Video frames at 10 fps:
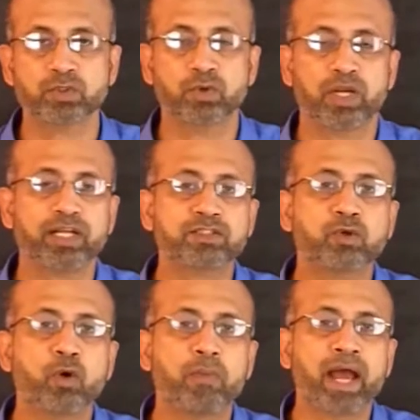So let
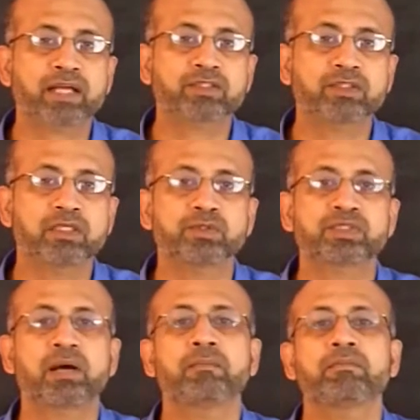us go back
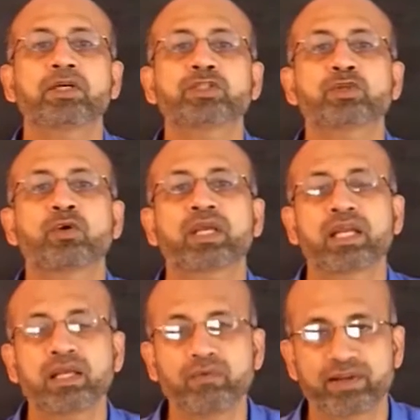to some
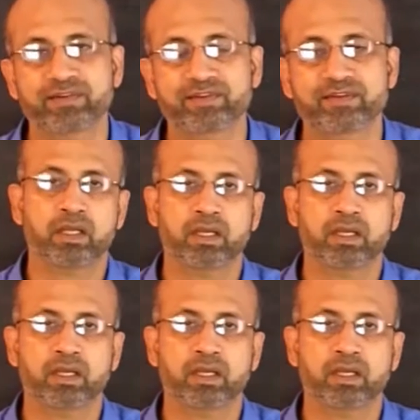historical events.